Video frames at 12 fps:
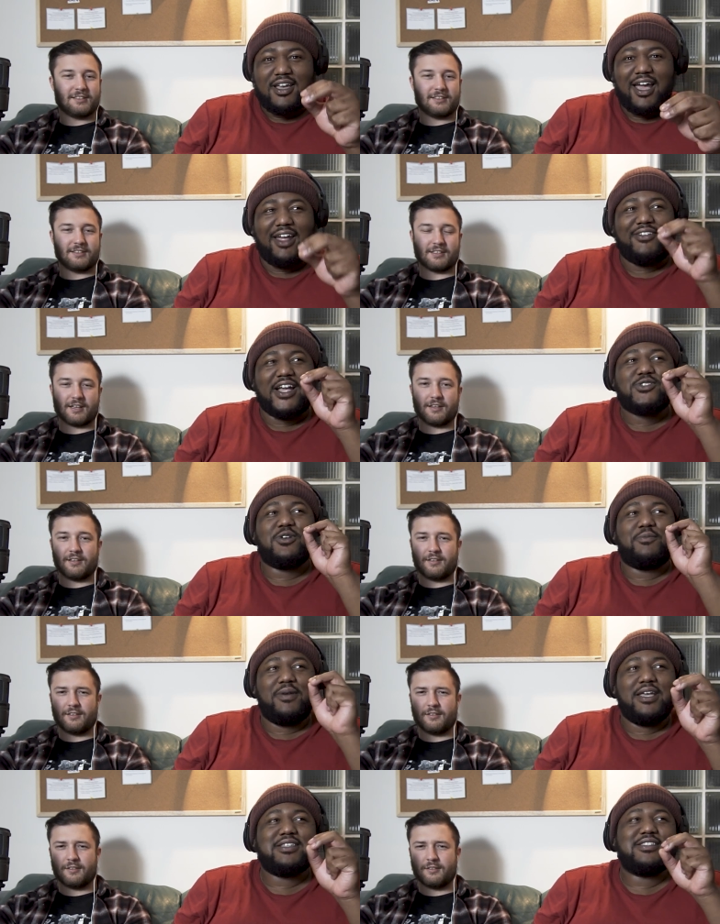Speaker 1: and yeah. that's what
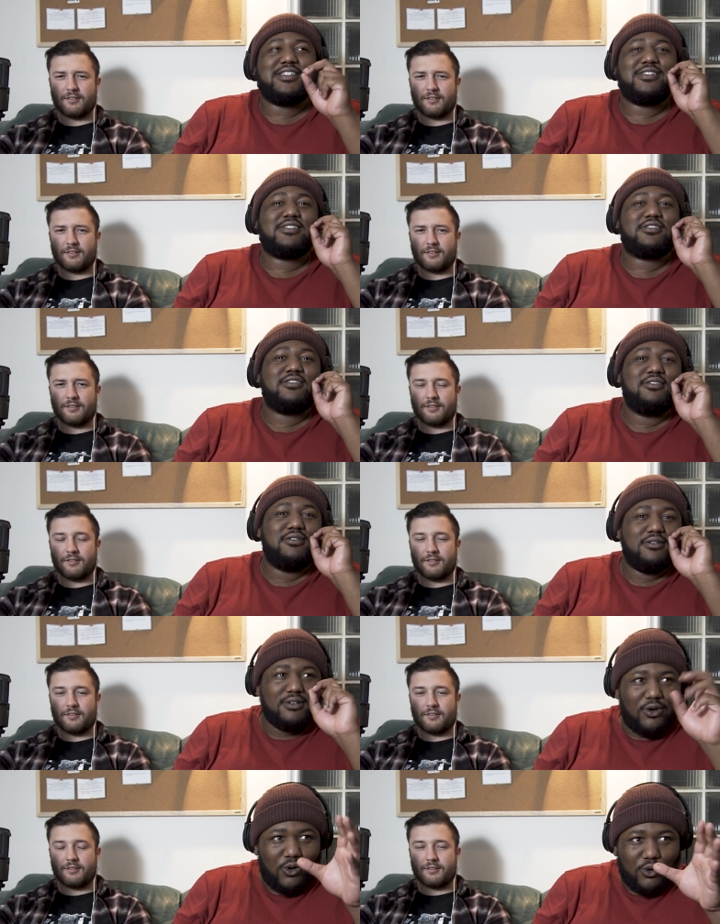makes this
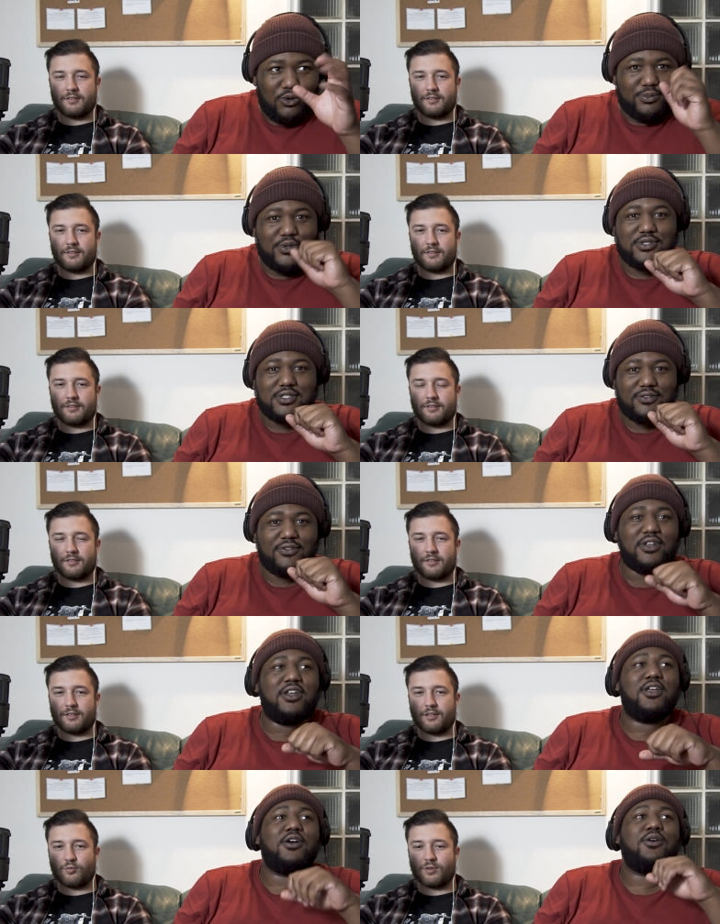whole music
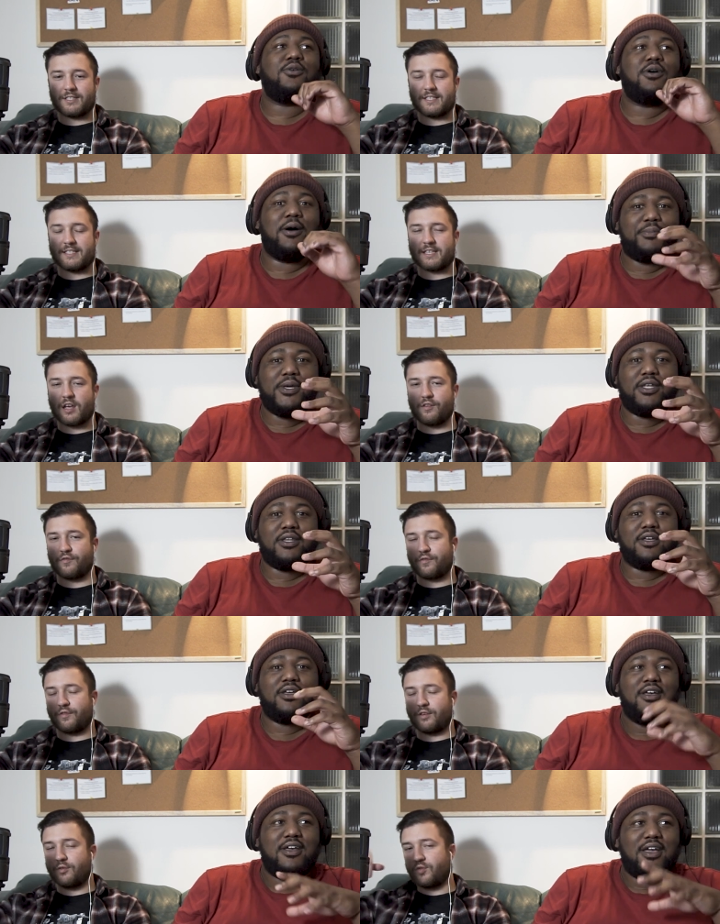video. It wasn't appealing. safe.
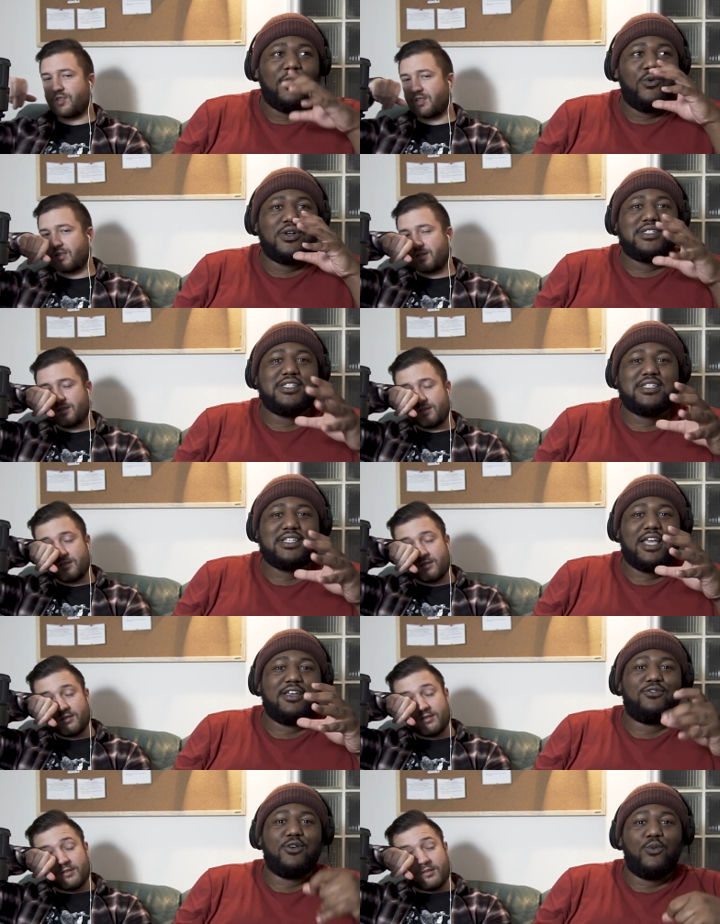It, was, not
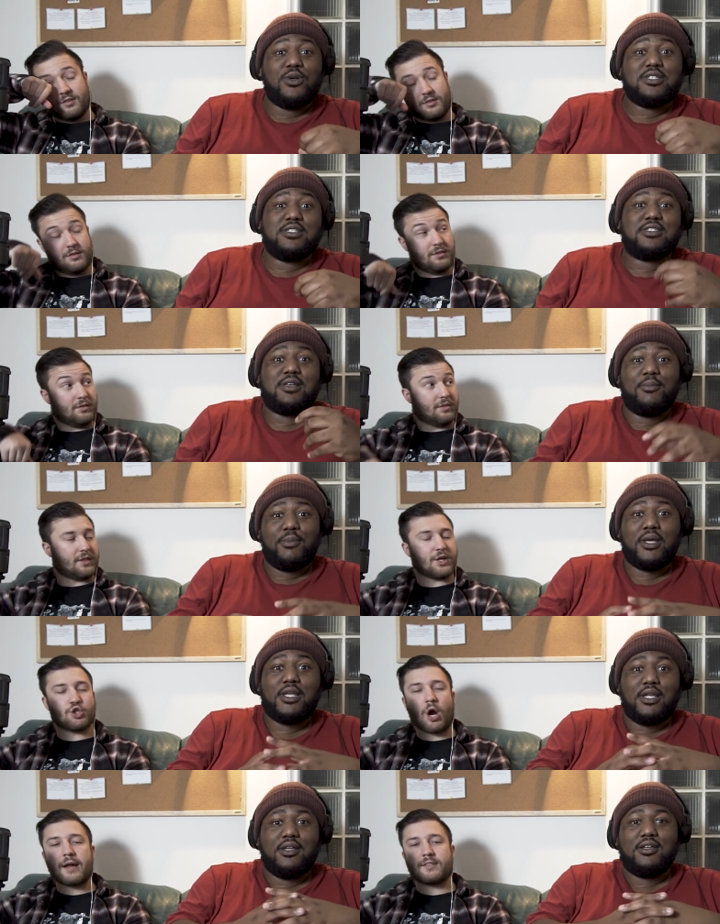safe. It wasn't somebody.
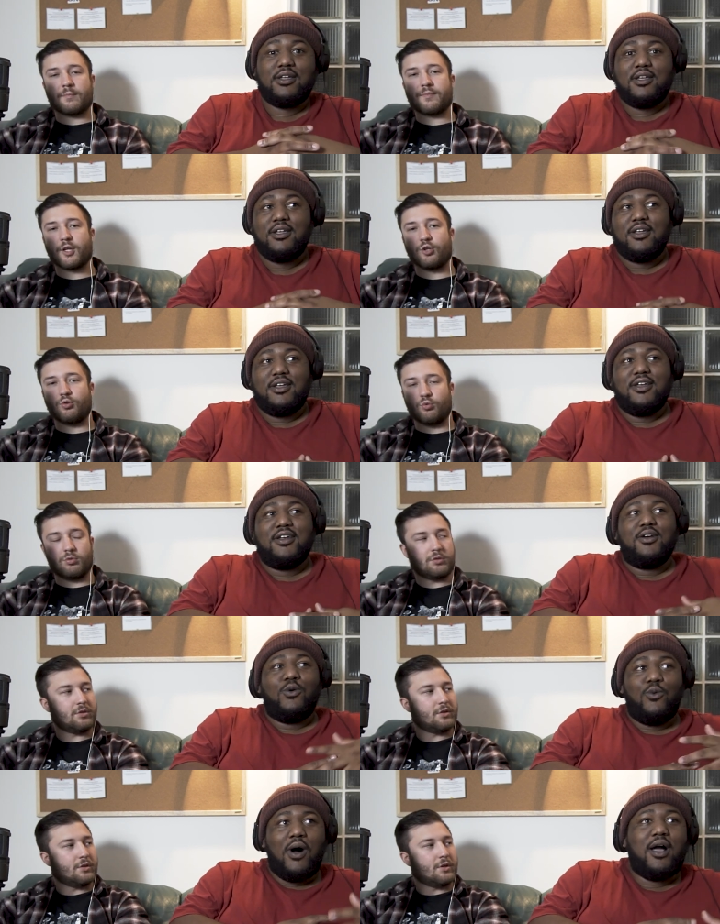They tried
Speaker 2: something new.
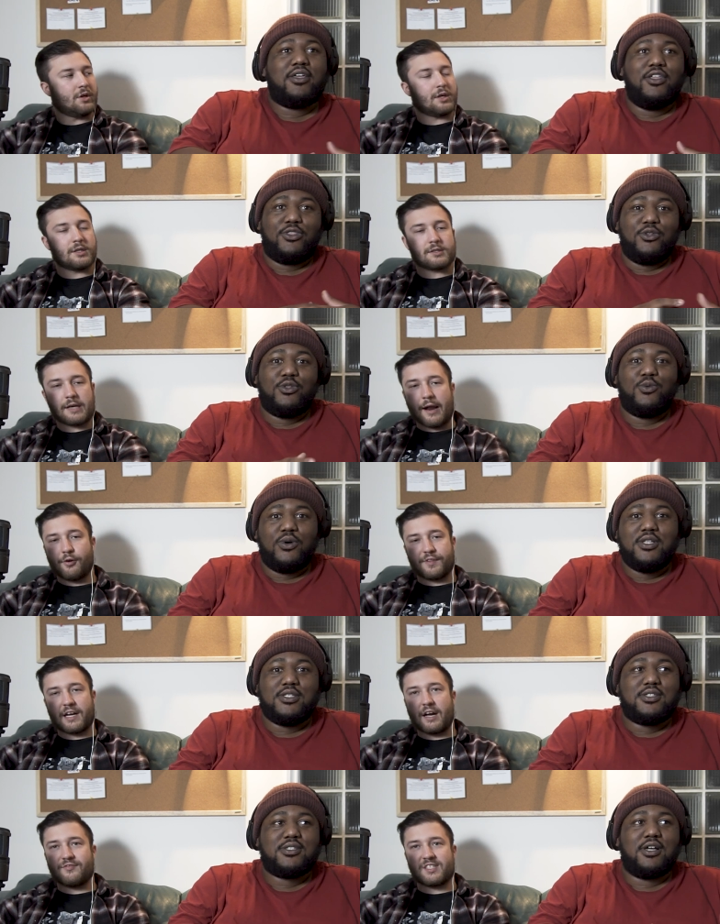
Speaker 1: Walking through so the. I don't
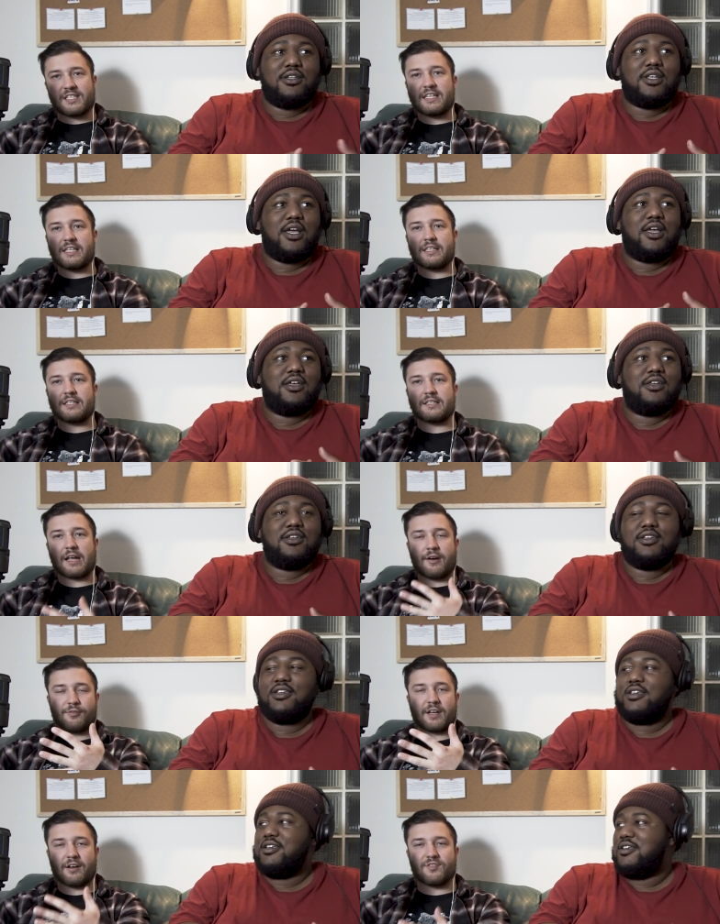think I've
Speaker 2: seen. Day. I
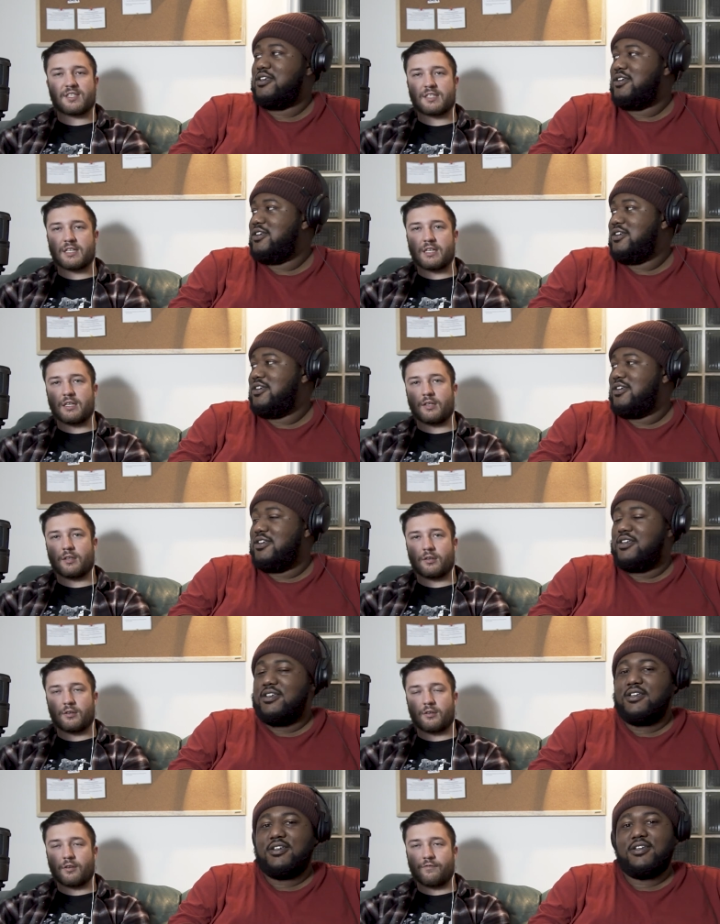don't think I've
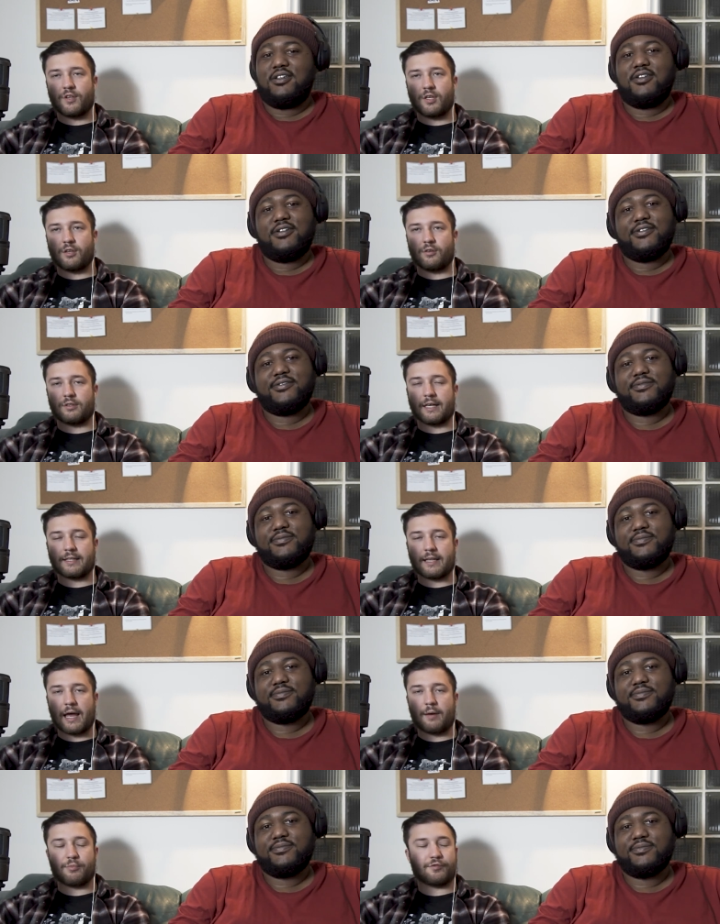seen a video like
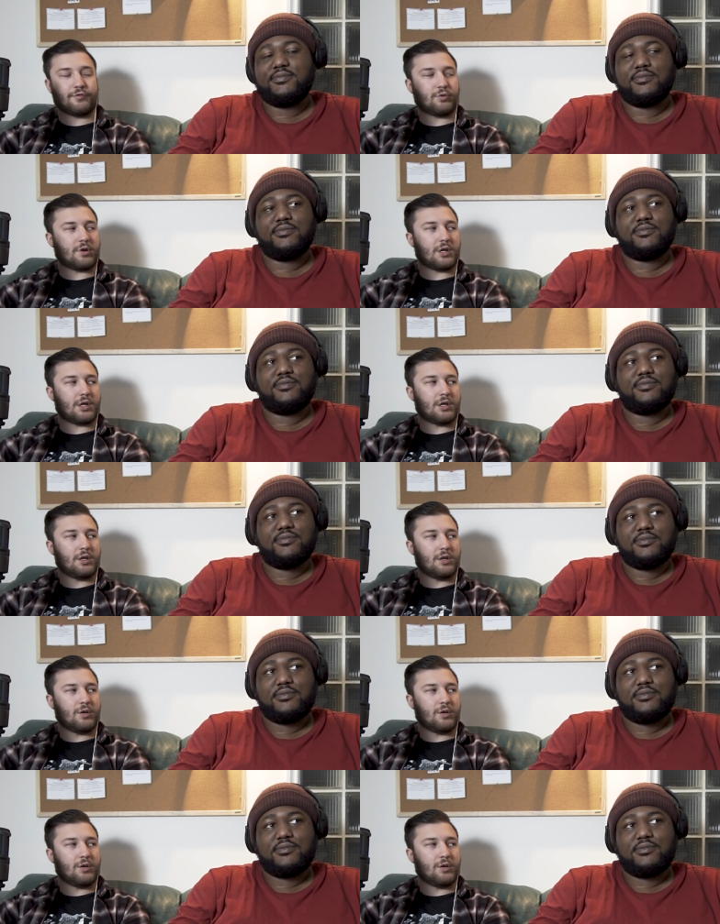that mm-hmm. before.